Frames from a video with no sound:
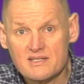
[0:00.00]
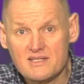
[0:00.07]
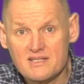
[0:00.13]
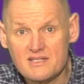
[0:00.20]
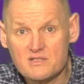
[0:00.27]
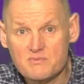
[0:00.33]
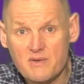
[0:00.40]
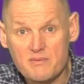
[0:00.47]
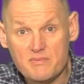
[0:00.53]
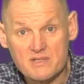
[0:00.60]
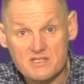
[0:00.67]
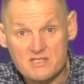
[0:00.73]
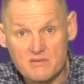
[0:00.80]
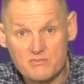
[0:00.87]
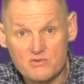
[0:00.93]
These may be
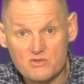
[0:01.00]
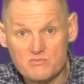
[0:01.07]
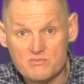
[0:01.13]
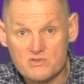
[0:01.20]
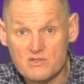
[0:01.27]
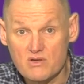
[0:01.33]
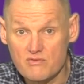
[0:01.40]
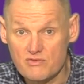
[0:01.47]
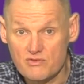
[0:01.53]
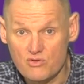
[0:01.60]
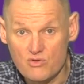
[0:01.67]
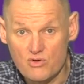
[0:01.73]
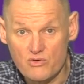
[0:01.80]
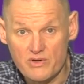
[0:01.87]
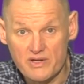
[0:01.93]
symptoms of
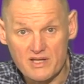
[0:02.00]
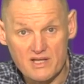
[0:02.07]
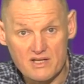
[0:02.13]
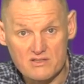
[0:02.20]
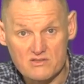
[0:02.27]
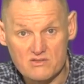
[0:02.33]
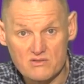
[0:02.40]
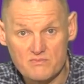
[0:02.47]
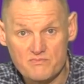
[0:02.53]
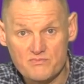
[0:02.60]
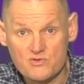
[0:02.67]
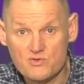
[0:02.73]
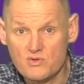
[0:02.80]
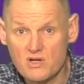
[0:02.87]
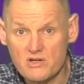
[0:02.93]
thyroid cancer.
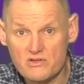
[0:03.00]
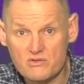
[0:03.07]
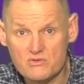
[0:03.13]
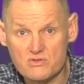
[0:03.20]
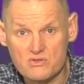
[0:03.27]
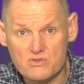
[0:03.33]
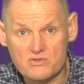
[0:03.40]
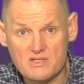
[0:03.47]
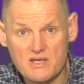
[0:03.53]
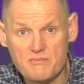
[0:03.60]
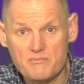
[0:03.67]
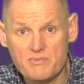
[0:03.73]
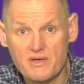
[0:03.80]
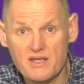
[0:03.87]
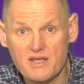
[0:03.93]
Do not use
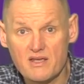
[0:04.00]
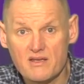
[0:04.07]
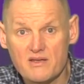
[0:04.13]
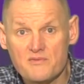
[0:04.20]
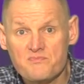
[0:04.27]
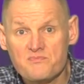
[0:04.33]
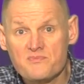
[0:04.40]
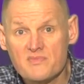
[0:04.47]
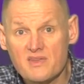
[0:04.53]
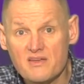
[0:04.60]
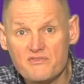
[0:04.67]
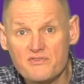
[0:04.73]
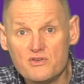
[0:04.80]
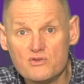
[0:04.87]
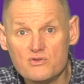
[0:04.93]
Ozempic
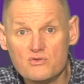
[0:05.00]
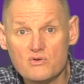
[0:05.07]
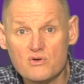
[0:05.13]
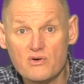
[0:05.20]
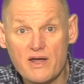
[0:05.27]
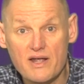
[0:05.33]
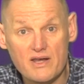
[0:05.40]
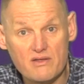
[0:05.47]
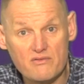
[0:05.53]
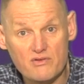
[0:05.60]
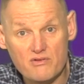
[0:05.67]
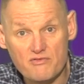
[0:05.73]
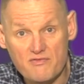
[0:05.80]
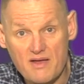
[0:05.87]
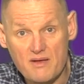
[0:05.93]
if you or any of
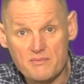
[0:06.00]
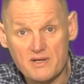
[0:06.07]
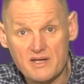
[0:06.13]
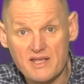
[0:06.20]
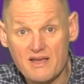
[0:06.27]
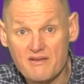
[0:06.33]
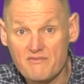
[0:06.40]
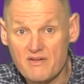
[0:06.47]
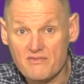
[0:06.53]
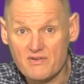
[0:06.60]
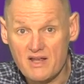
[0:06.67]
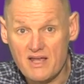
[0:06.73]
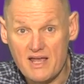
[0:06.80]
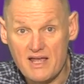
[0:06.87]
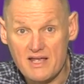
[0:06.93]
your family have ever
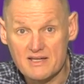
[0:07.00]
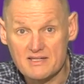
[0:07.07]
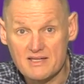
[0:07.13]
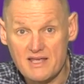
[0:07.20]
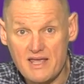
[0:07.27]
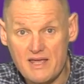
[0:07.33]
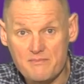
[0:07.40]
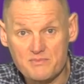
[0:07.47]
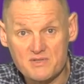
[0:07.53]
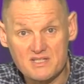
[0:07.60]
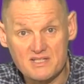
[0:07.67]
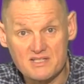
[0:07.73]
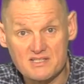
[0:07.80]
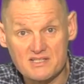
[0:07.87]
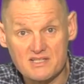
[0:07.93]
had
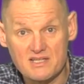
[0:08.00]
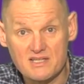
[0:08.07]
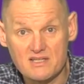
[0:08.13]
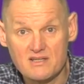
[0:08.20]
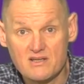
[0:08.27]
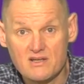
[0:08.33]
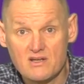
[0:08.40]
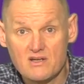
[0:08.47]
MTC